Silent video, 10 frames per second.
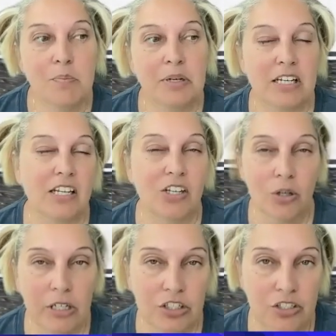but he
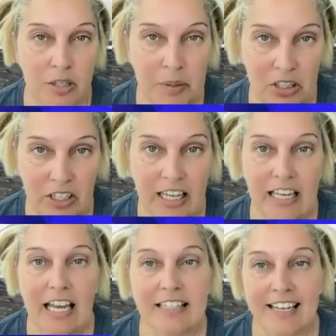knew he shouldn't be
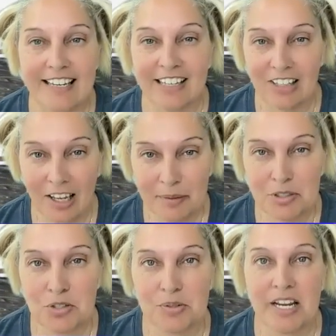looking, and yet he climbed
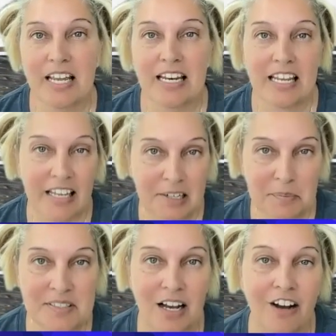a tree and he hid
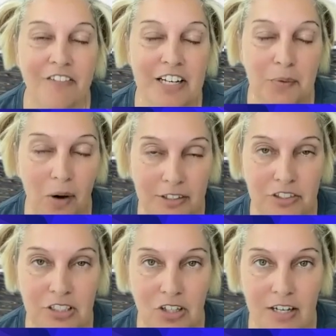himself and he
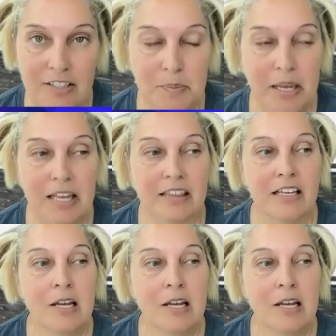watched the goddess bathe.